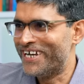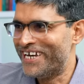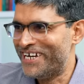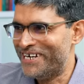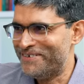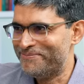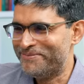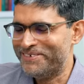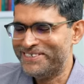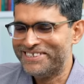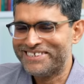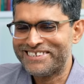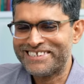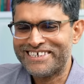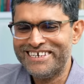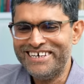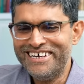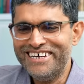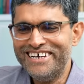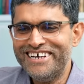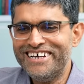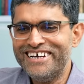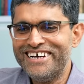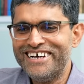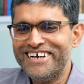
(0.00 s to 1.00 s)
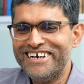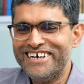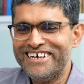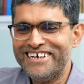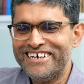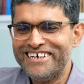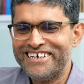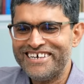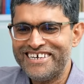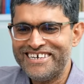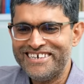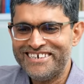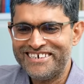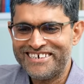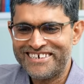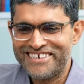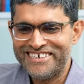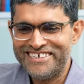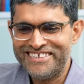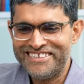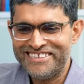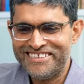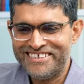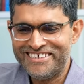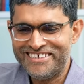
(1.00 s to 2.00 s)
happens uh, here
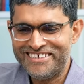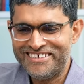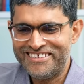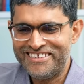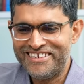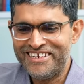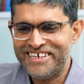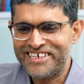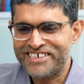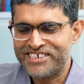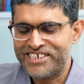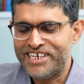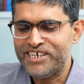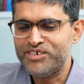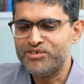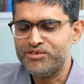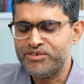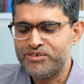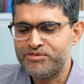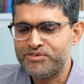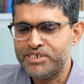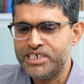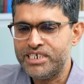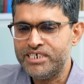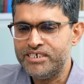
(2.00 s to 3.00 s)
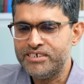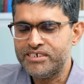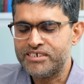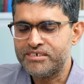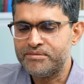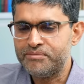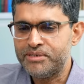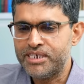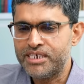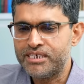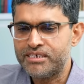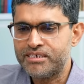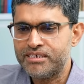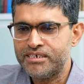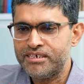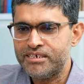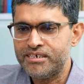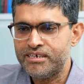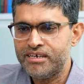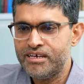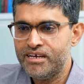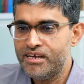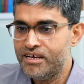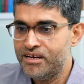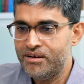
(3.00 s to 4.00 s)
in uh, the next 10 to 15 years. But
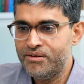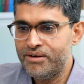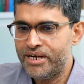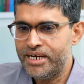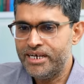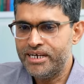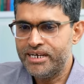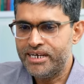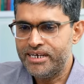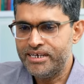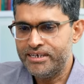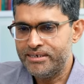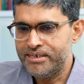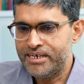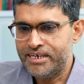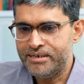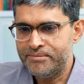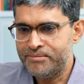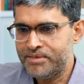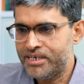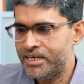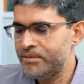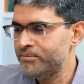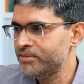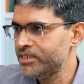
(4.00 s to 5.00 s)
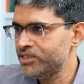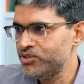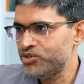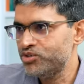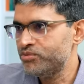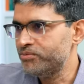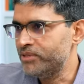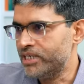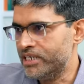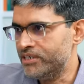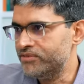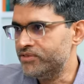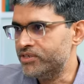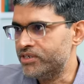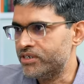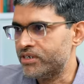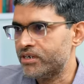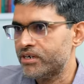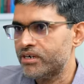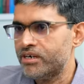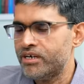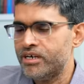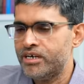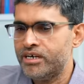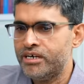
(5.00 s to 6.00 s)
uh, no, I, I, I'm, I'm a huge believer.
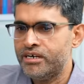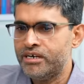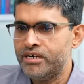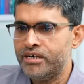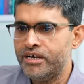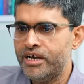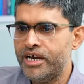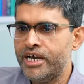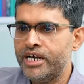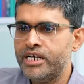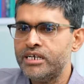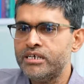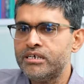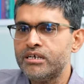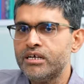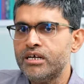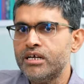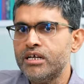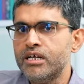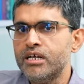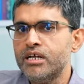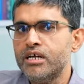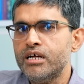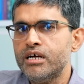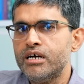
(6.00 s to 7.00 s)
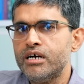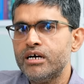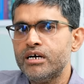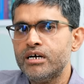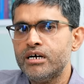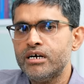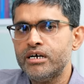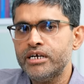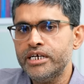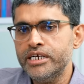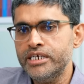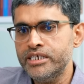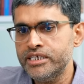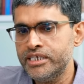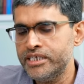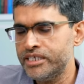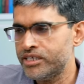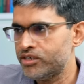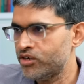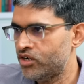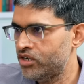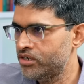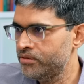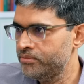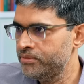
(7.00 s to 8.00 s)
and uh, Indian
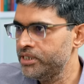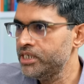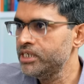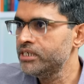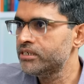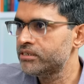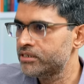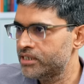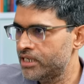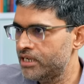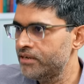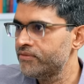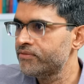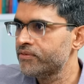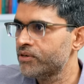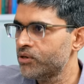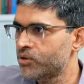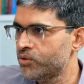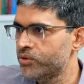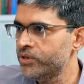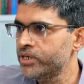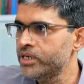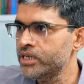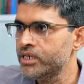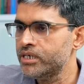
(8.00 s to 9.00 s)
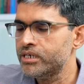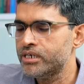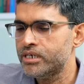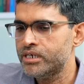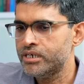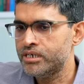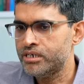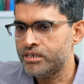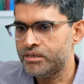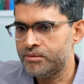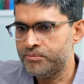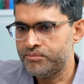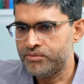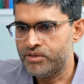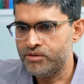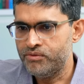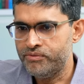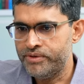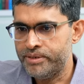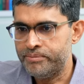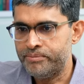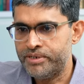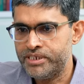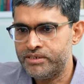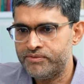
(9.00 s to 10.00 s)
economy itself growing um,
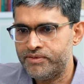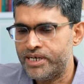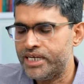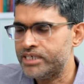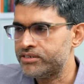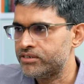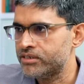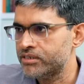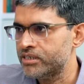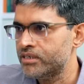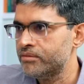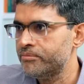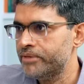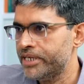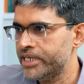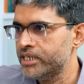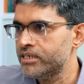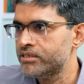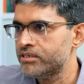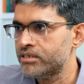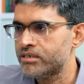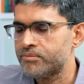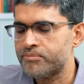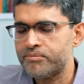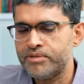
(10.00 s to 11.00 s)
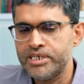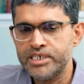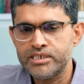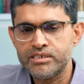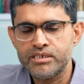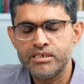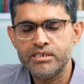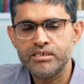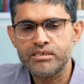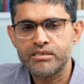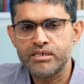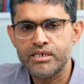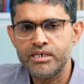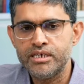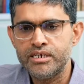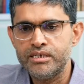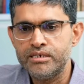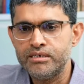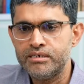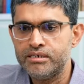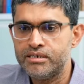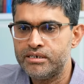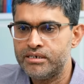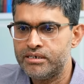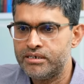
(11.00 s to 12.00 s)
much faster than many other places.
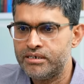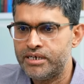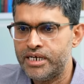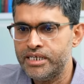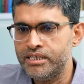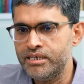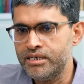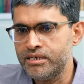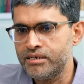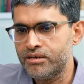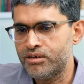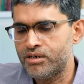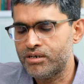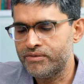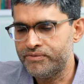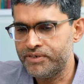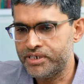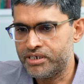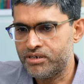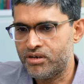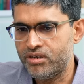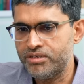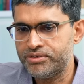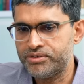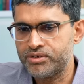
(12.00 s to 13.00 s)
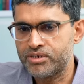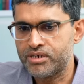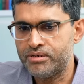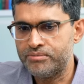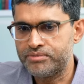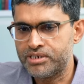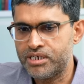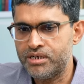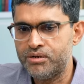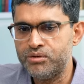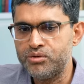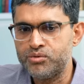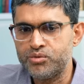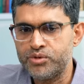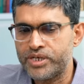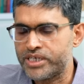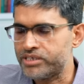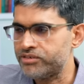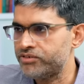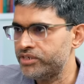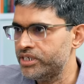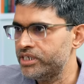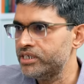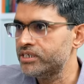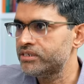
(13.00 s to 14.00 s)
And uh, I think a lot of it also comes down to
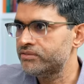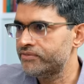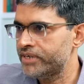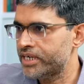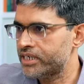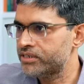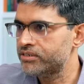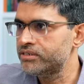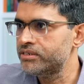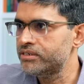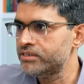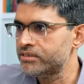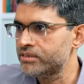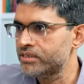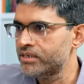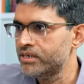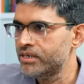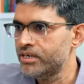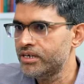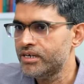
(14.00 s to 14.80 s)
extraneous factors.